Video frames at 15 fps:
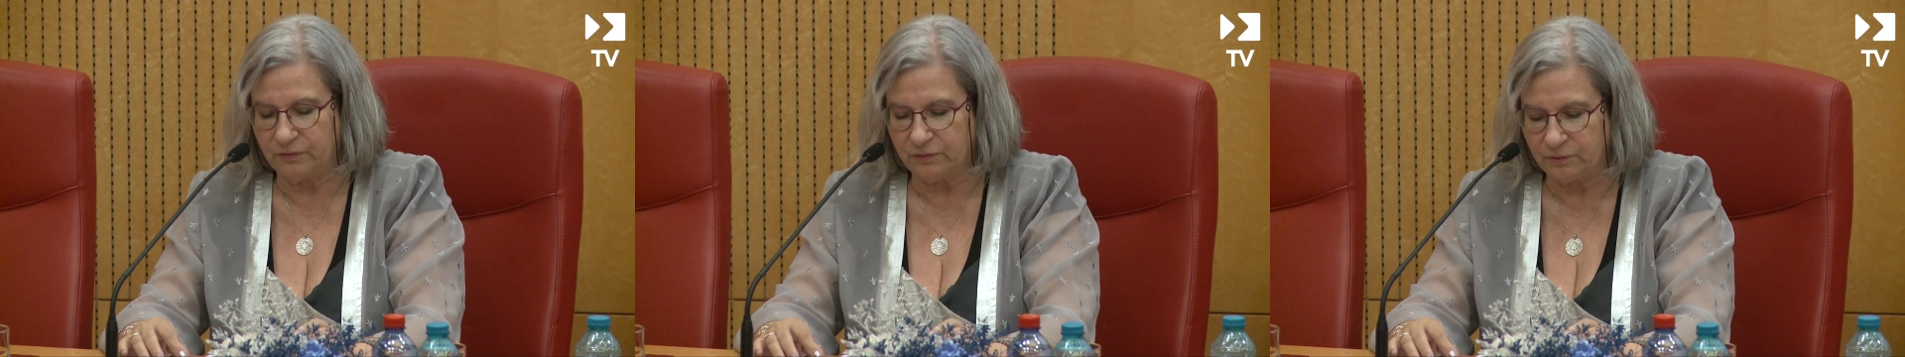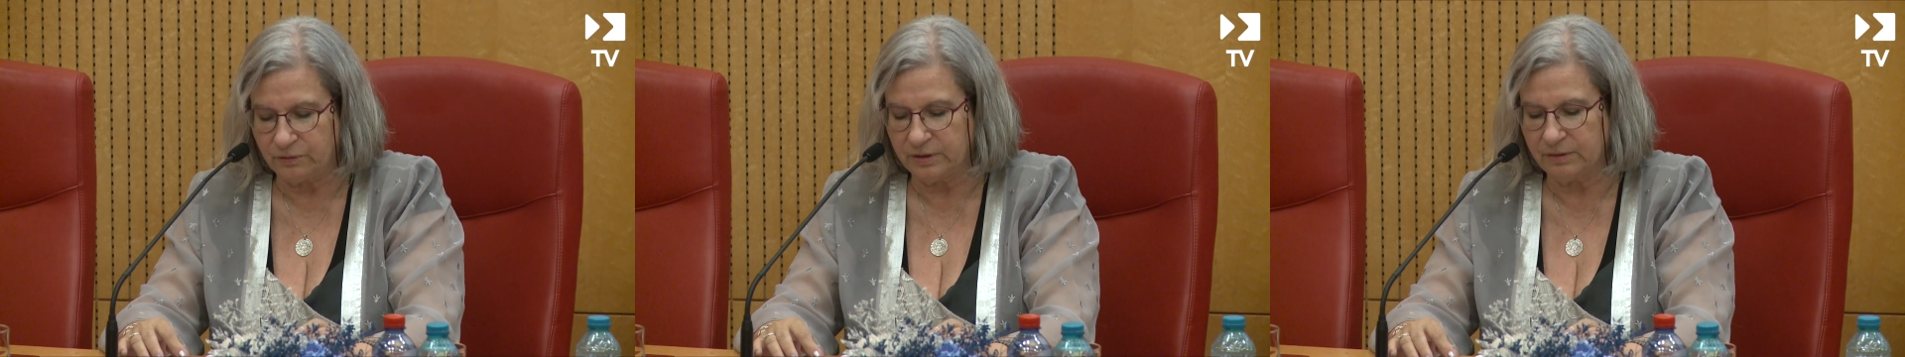
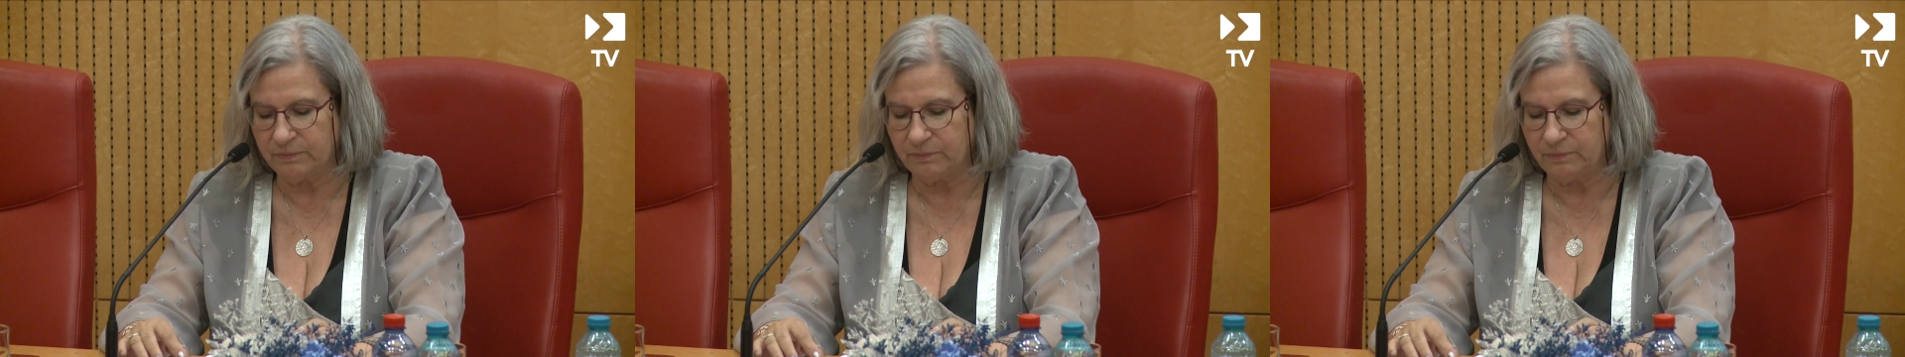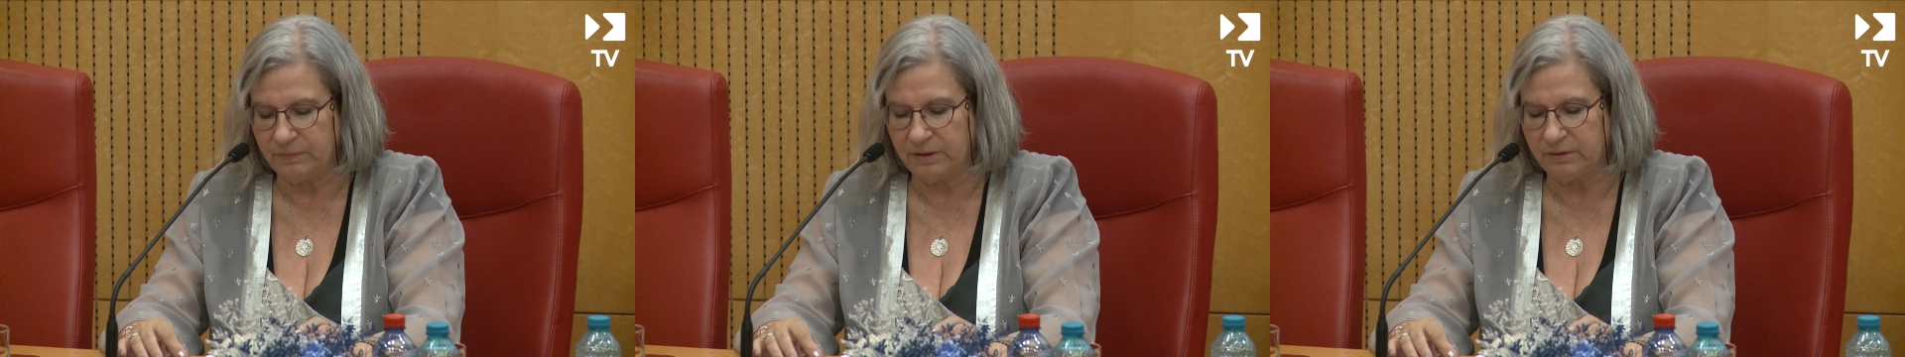
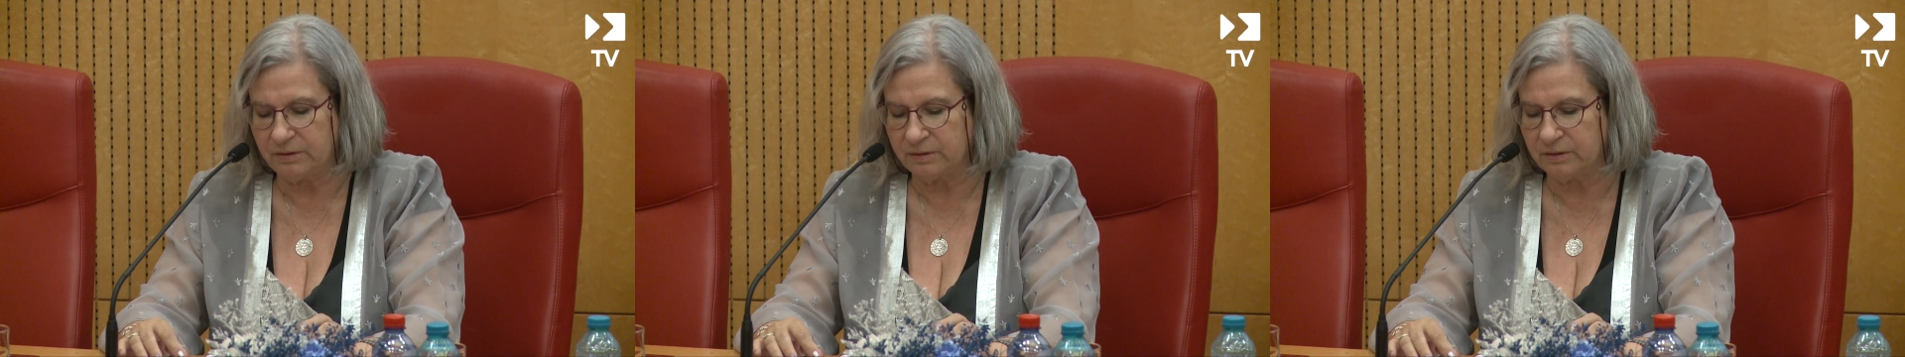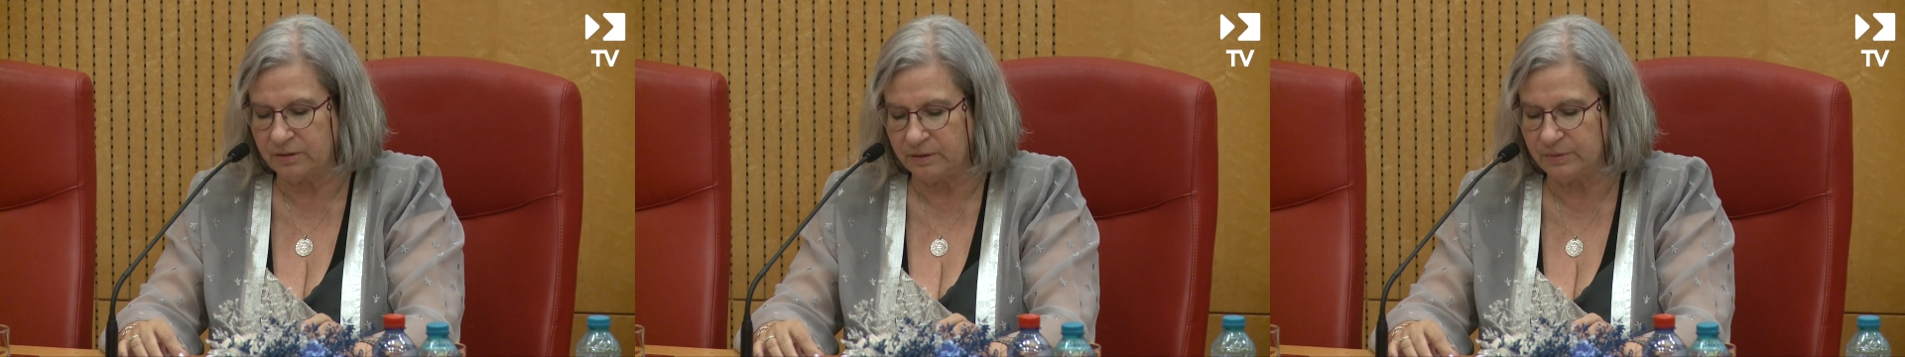
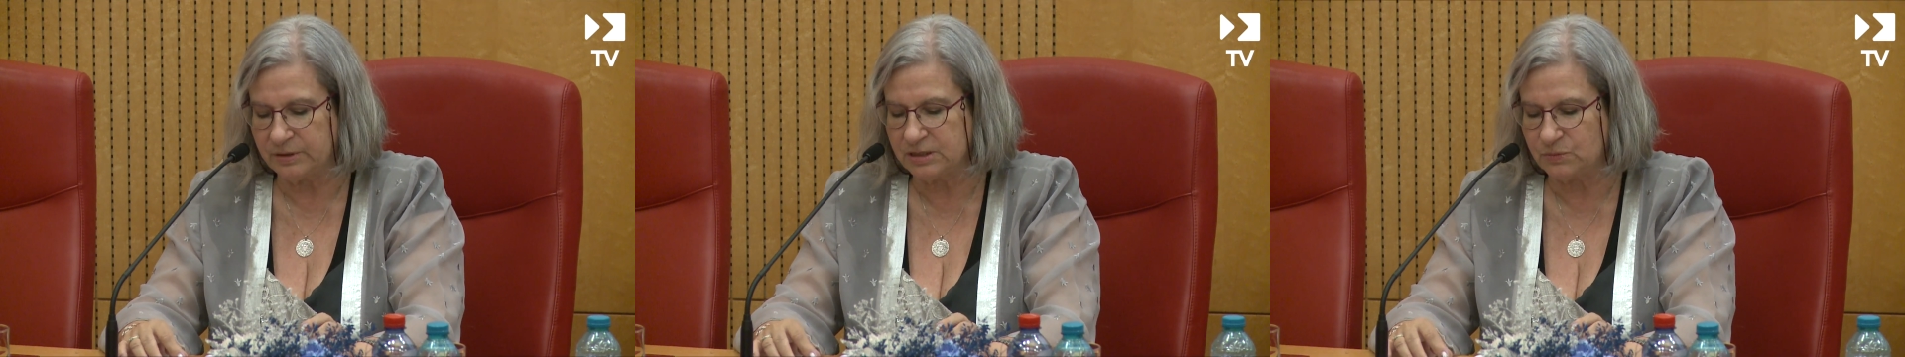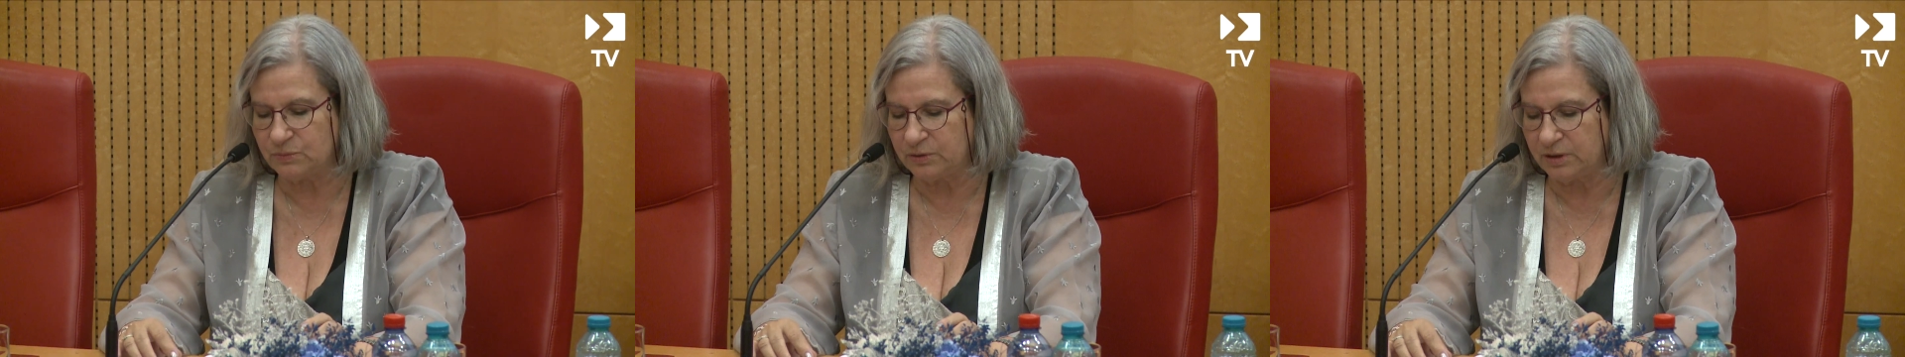former
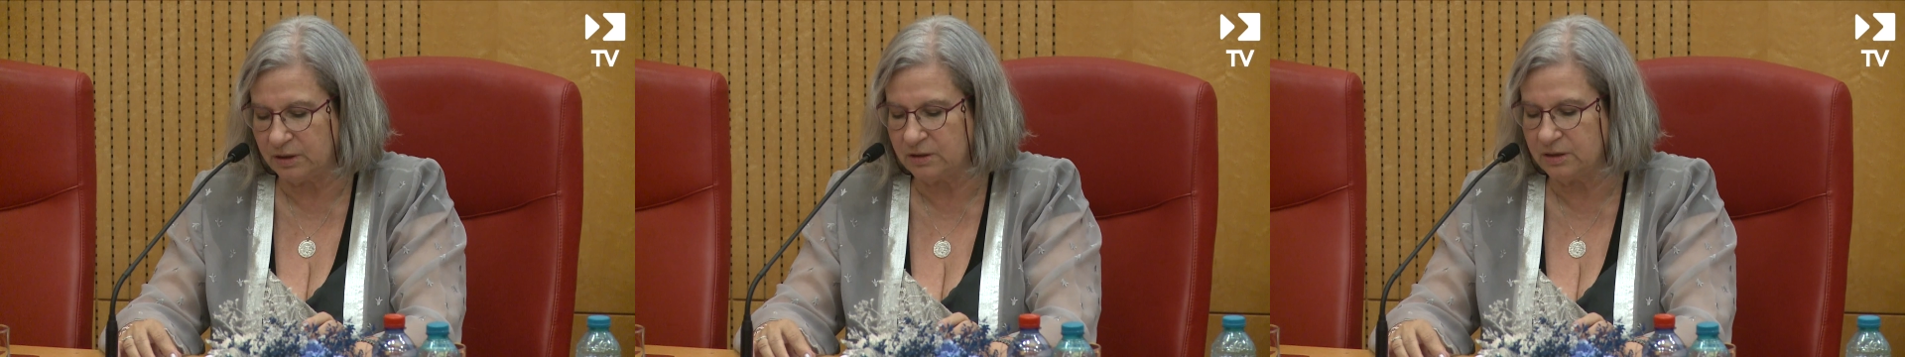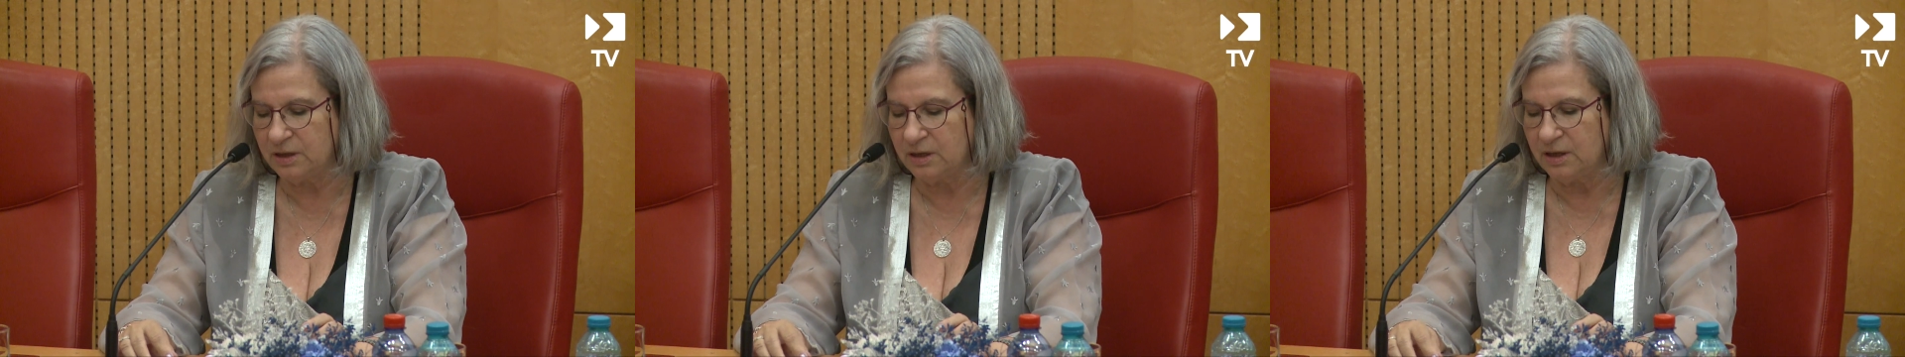communist
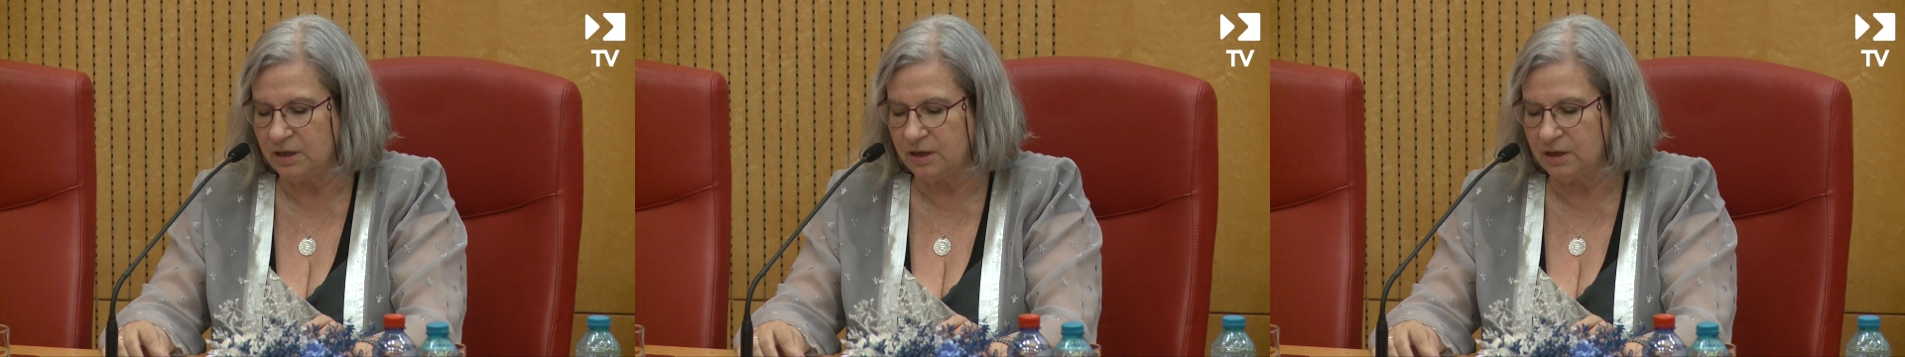bloc